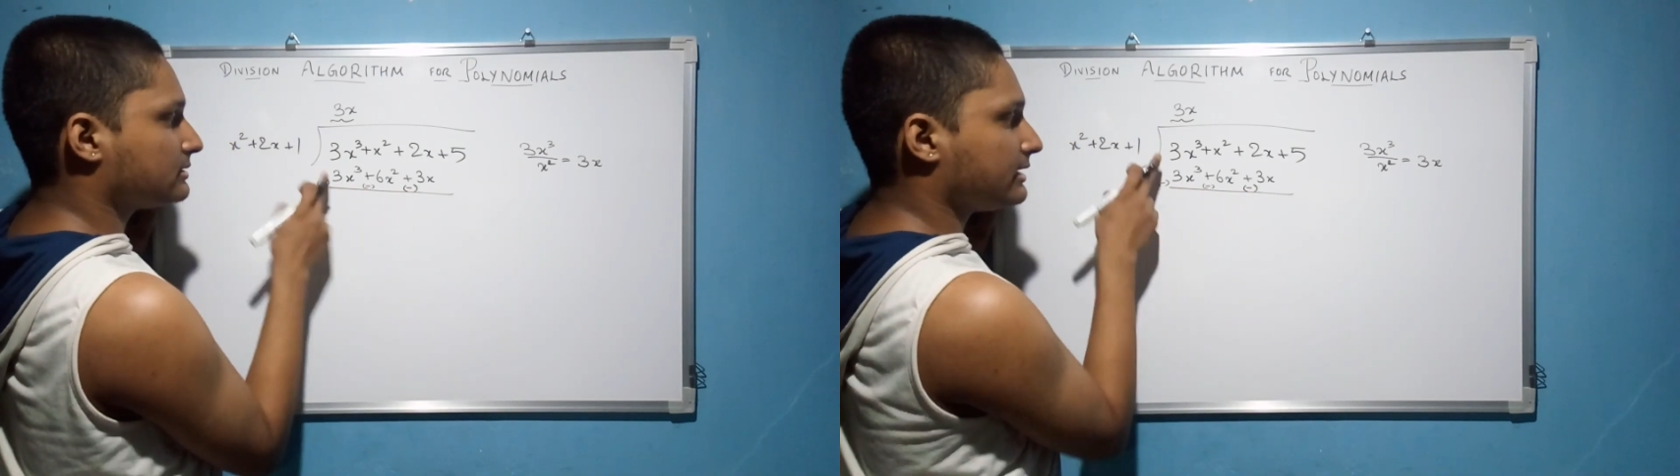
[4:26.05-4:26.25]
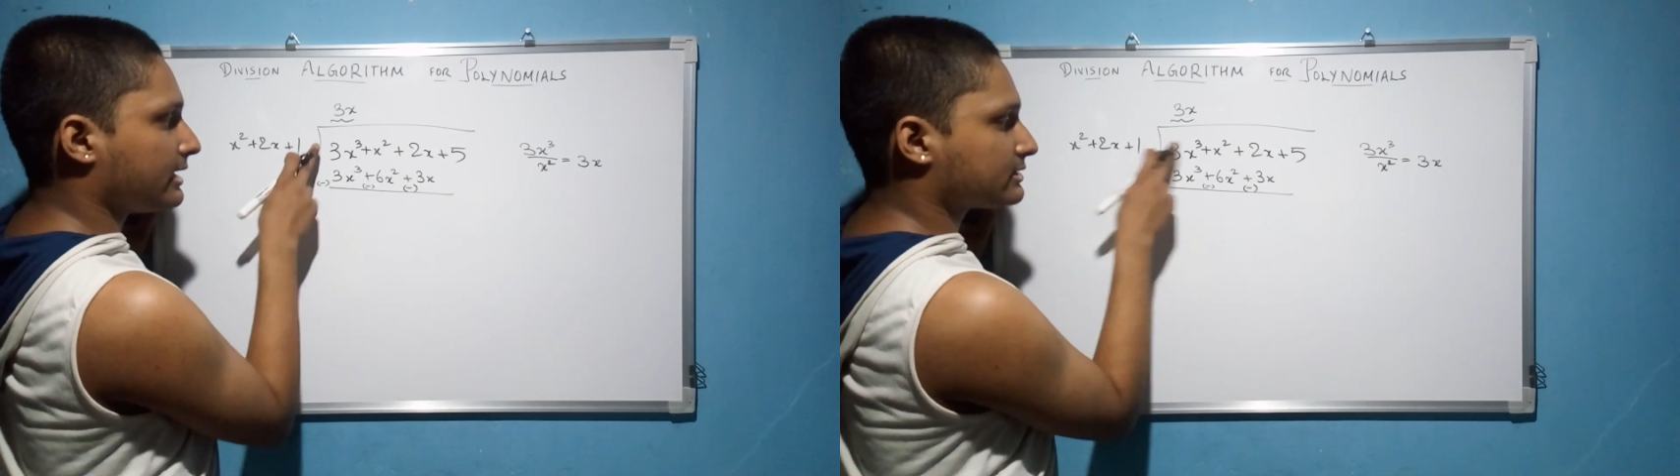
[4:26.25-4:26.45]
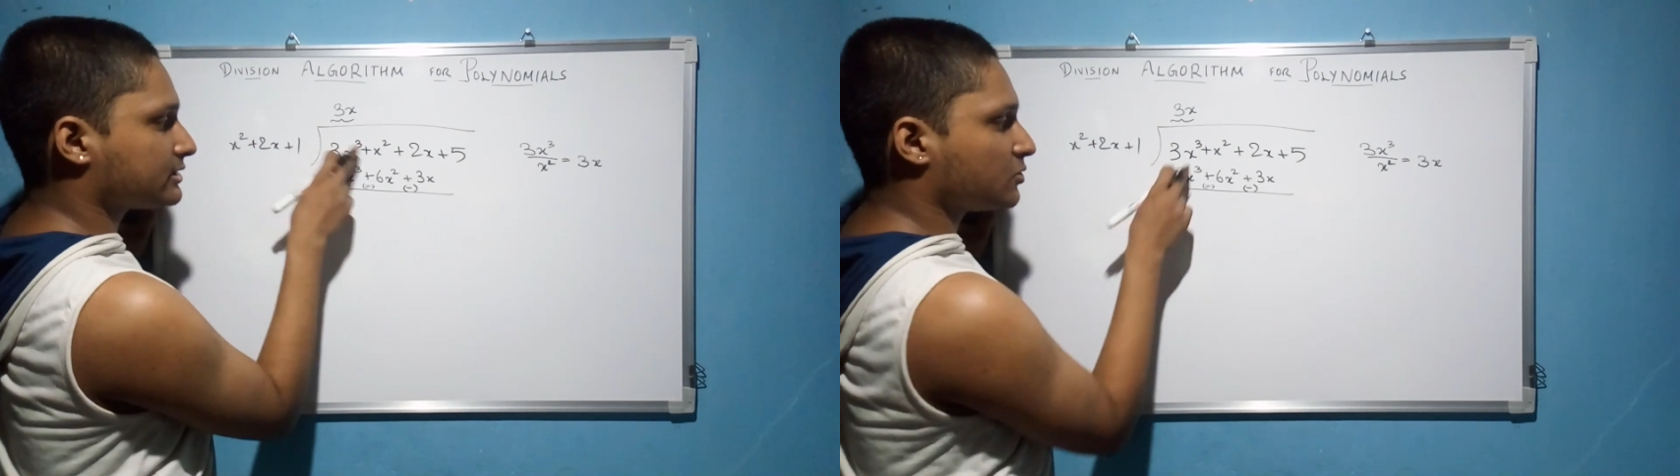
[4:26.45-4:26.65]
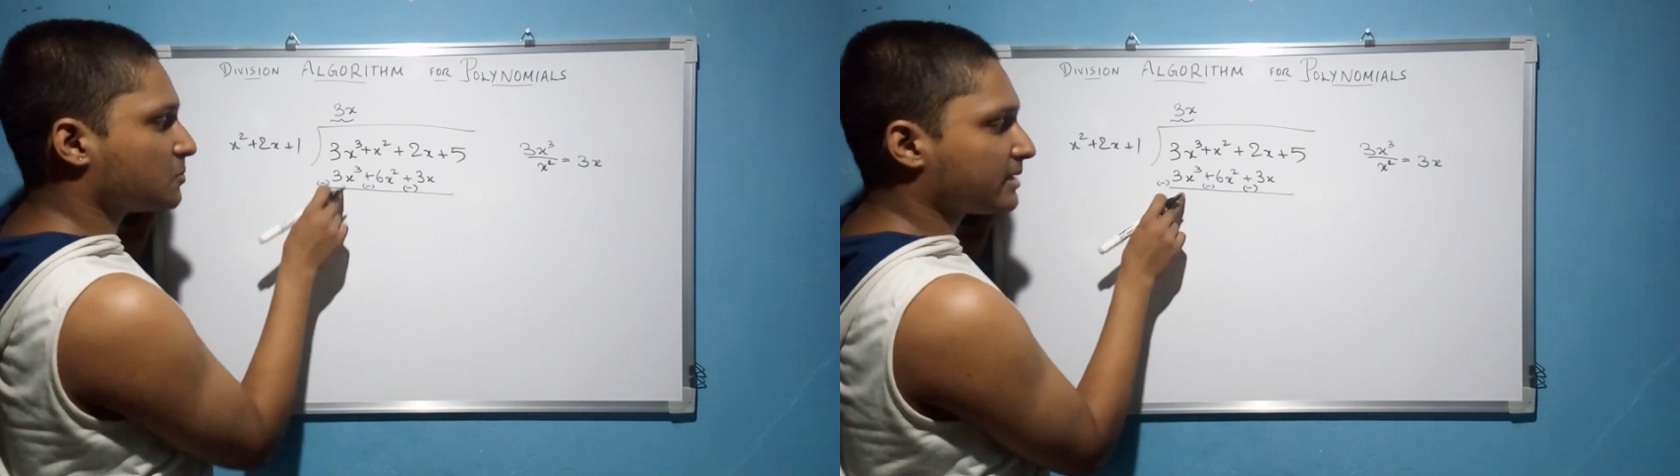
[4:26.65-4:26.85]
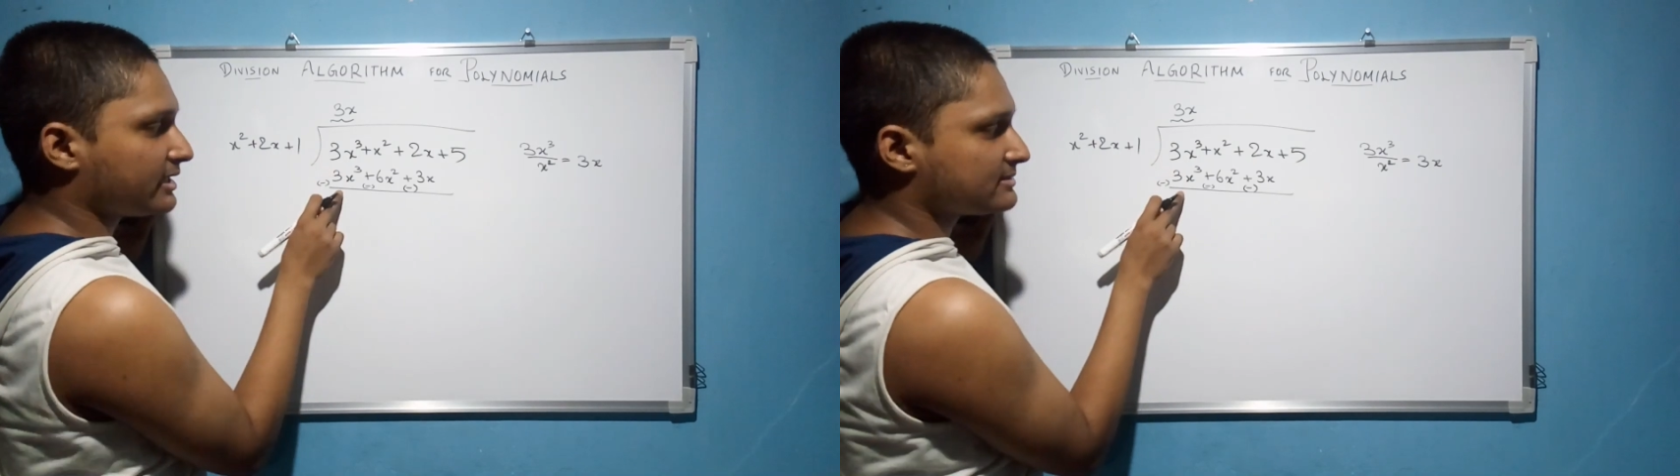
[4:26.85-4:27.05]
3x
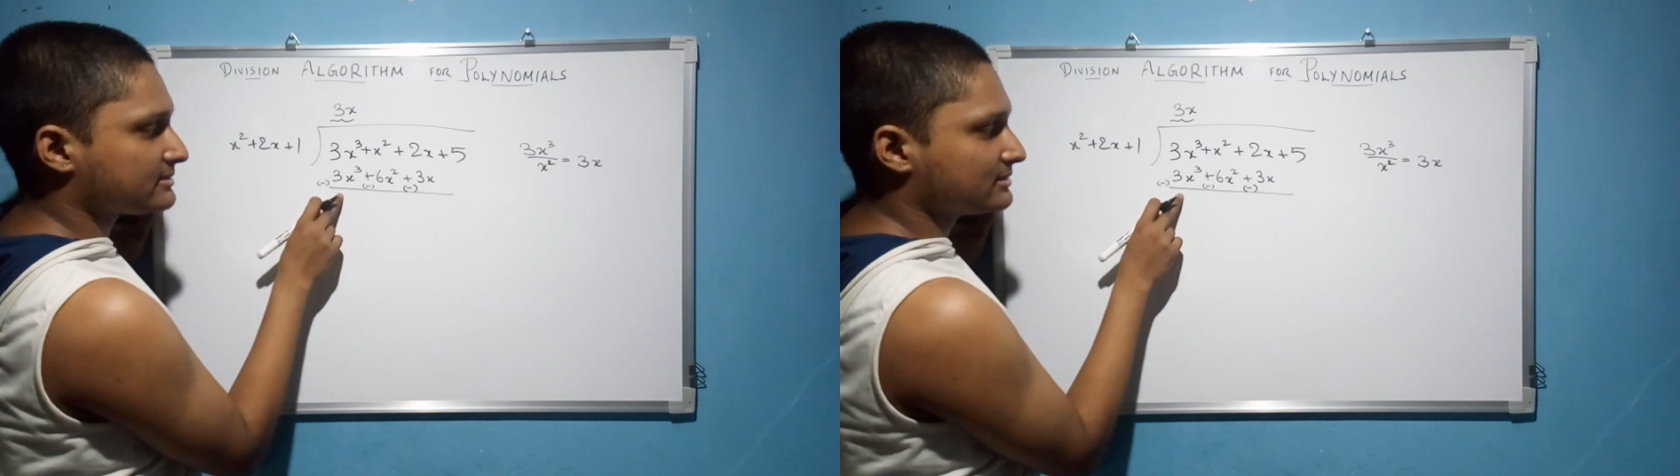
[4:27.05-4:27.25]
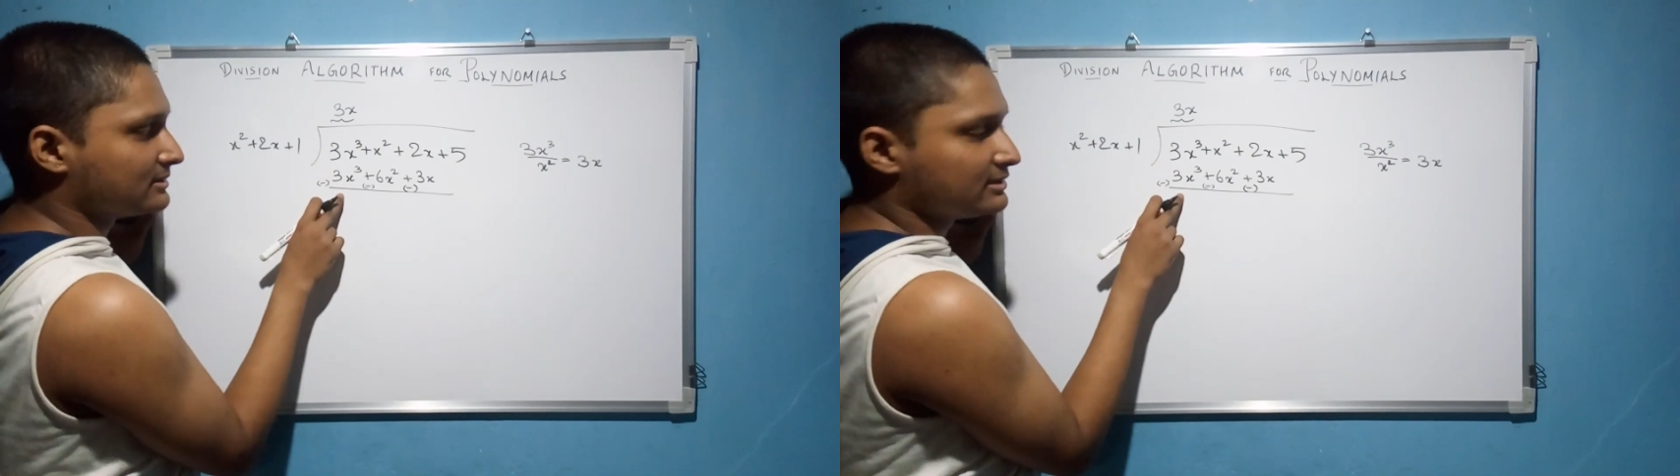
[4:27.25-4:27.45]
cube minus